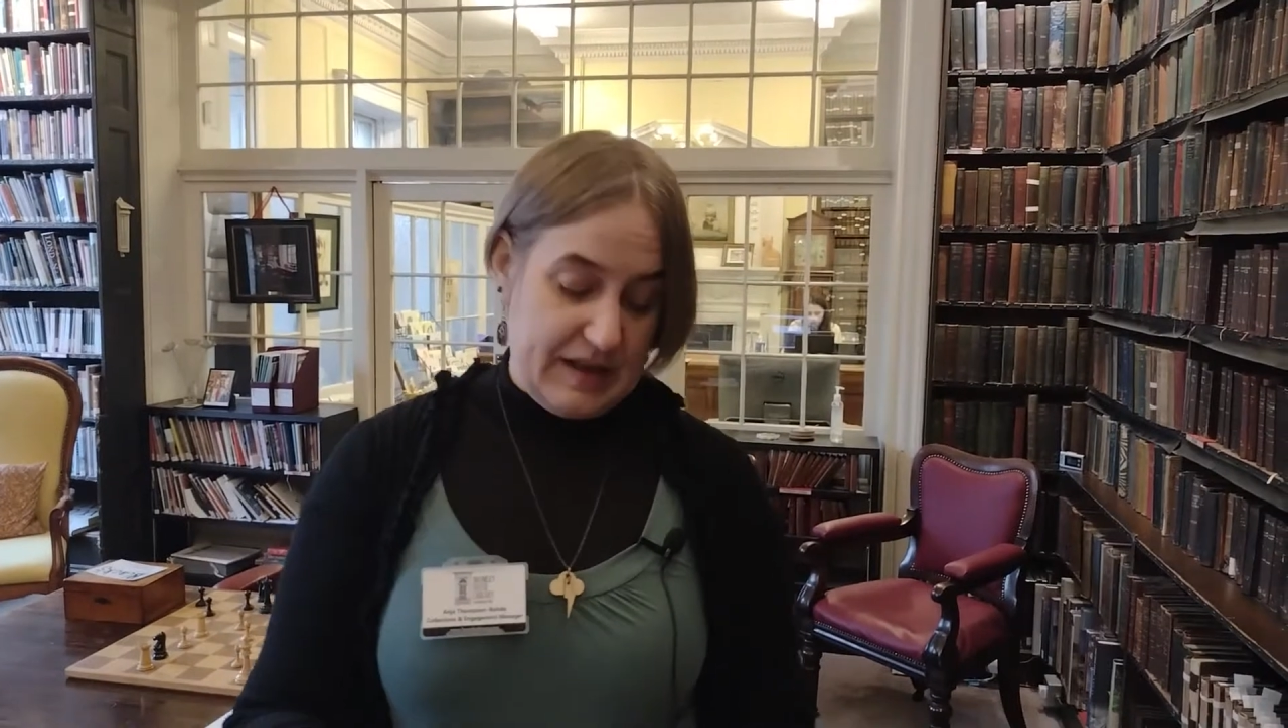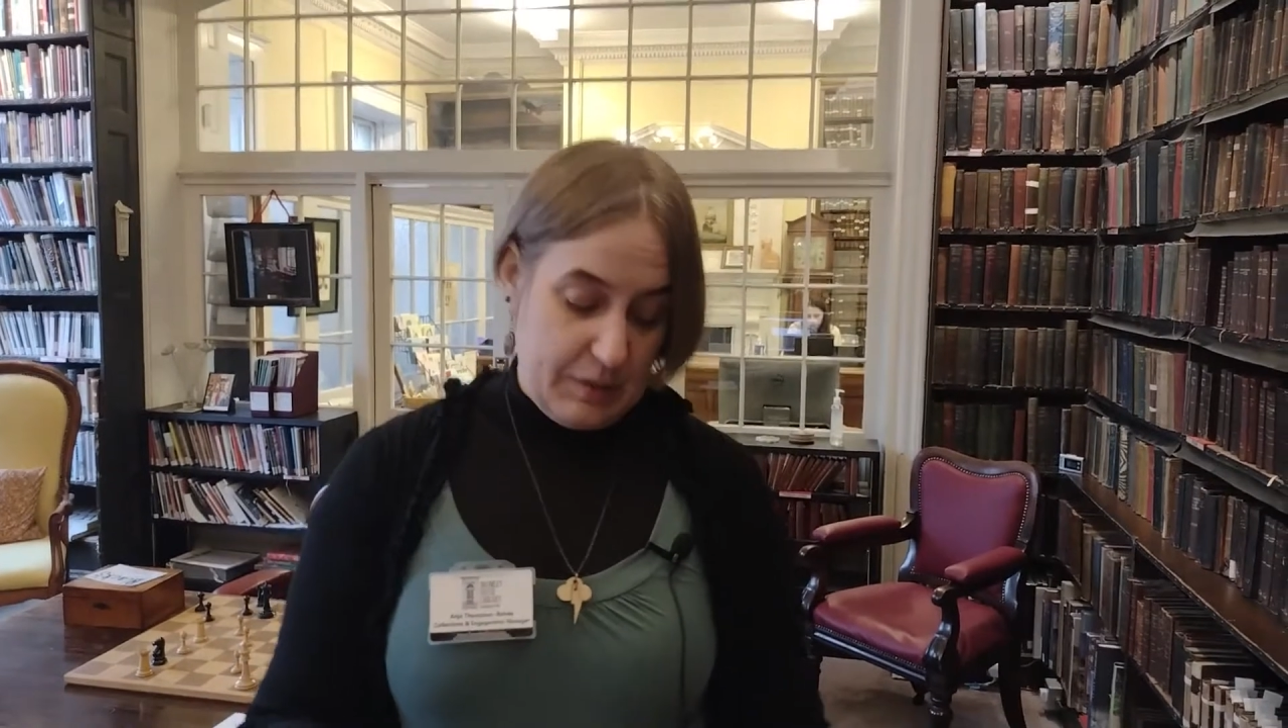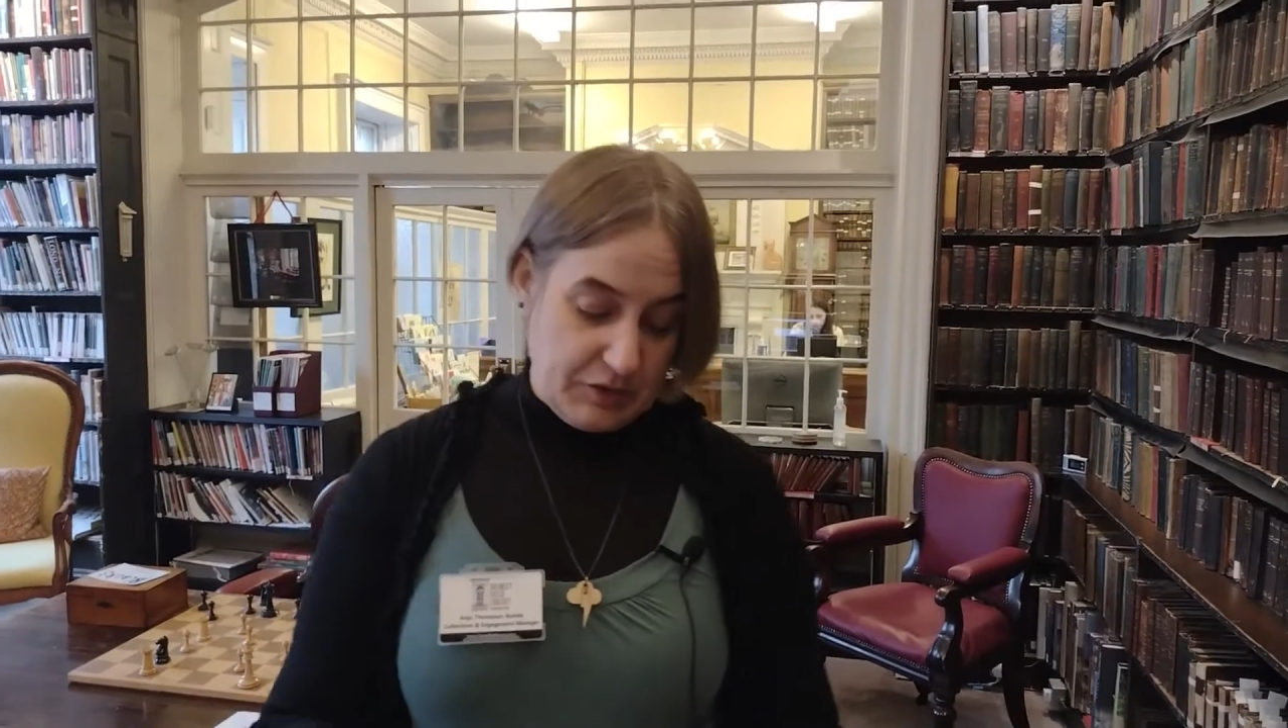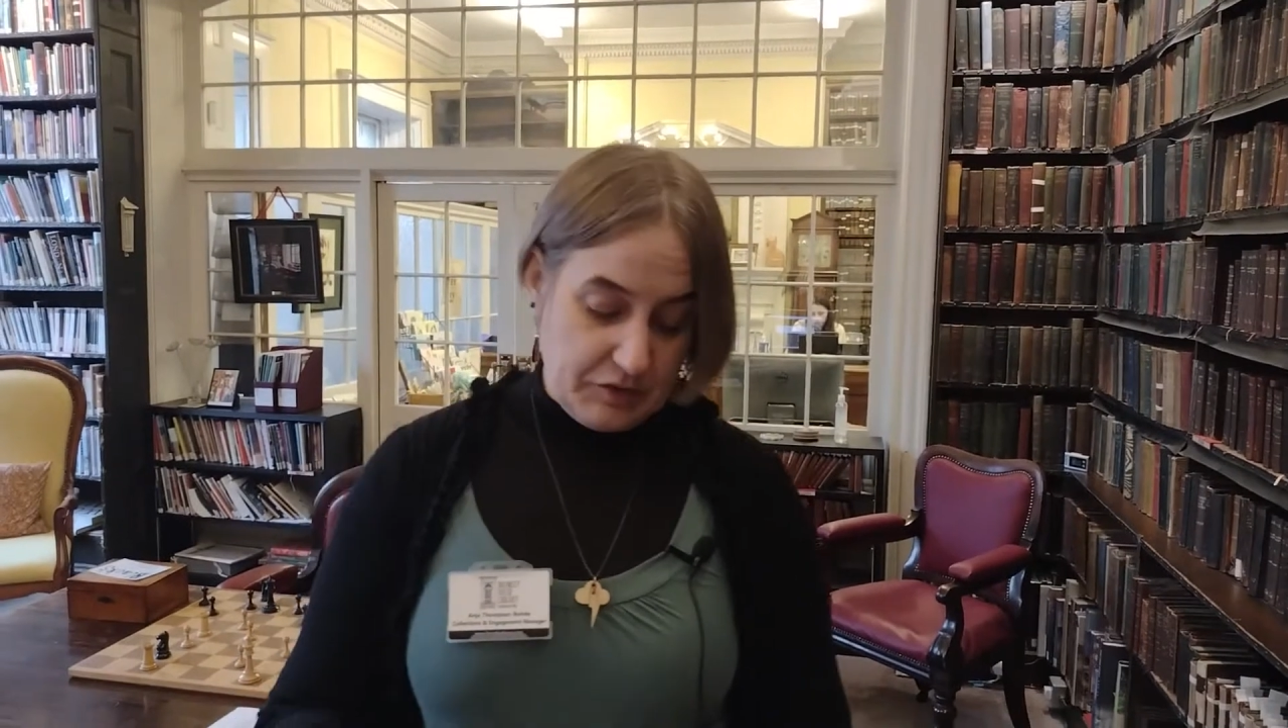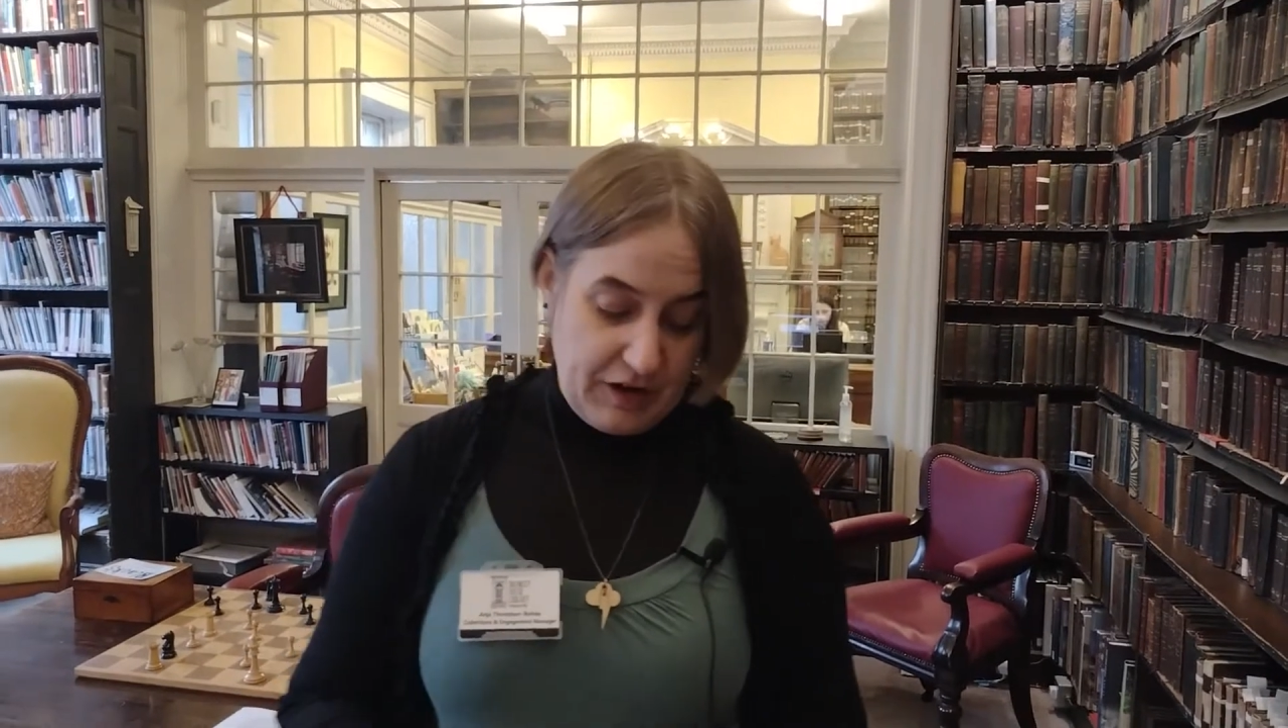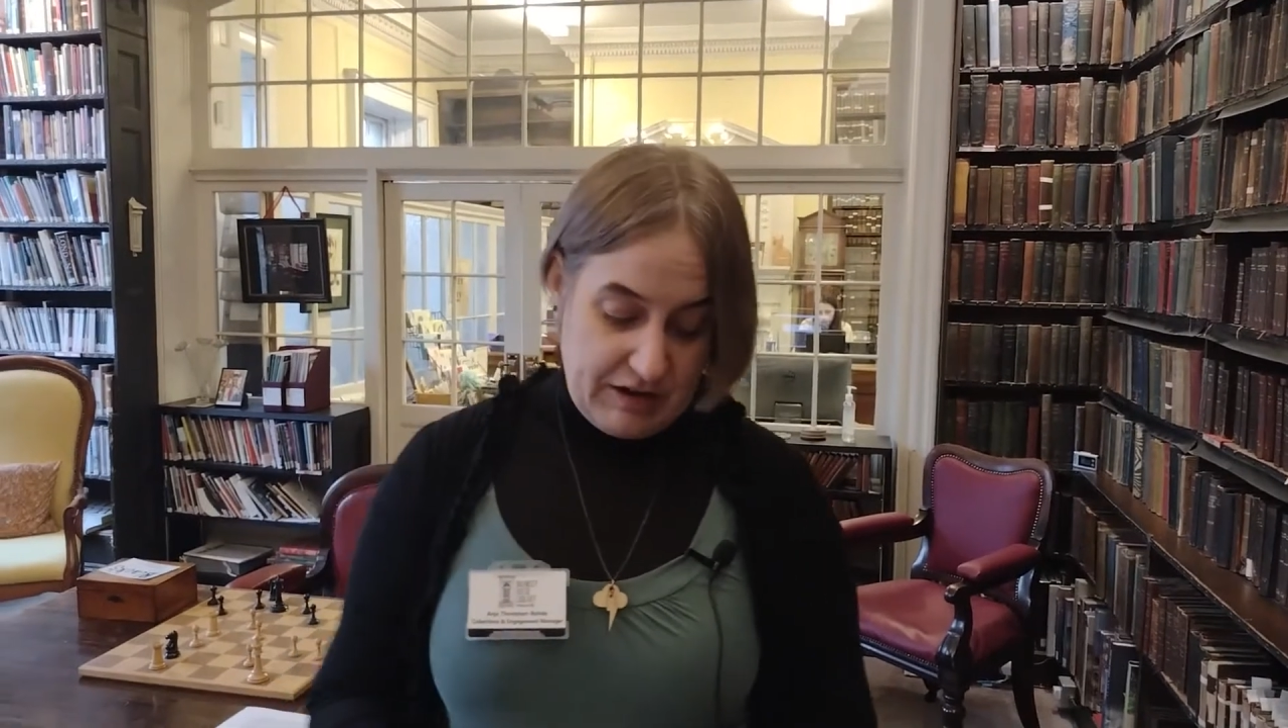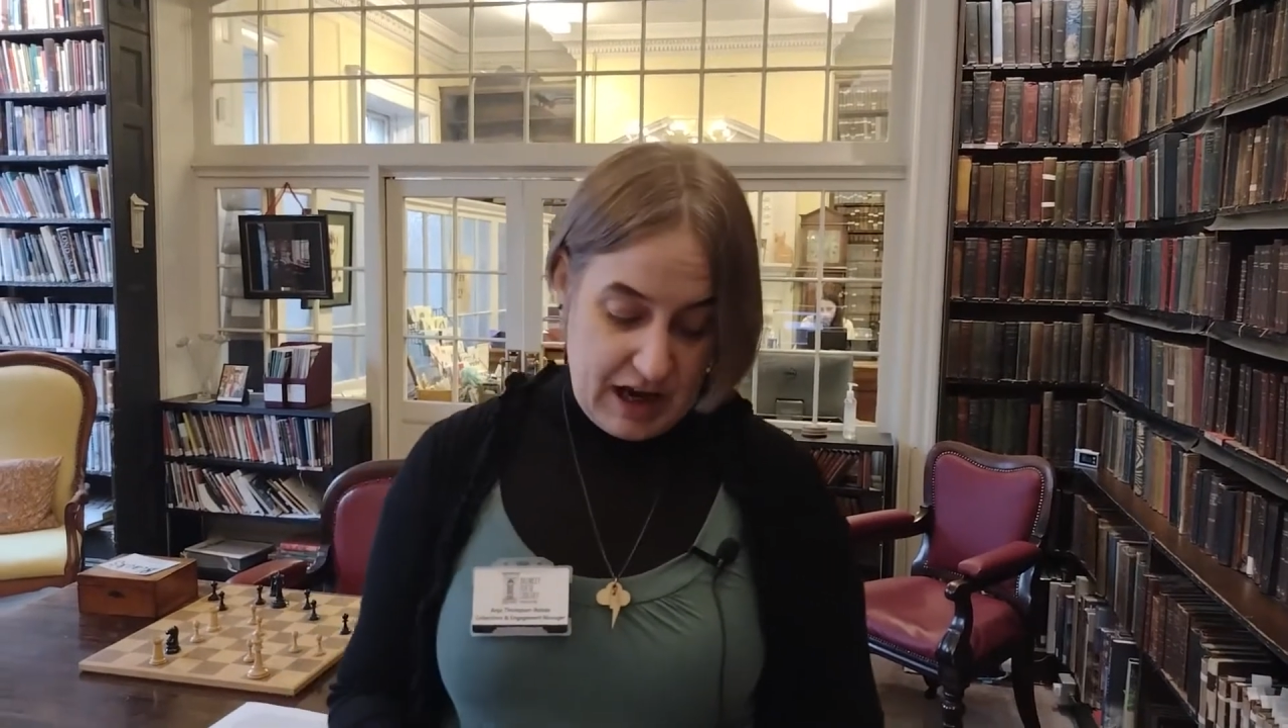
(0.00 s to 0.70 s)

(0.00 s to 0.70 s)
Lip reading: there was a very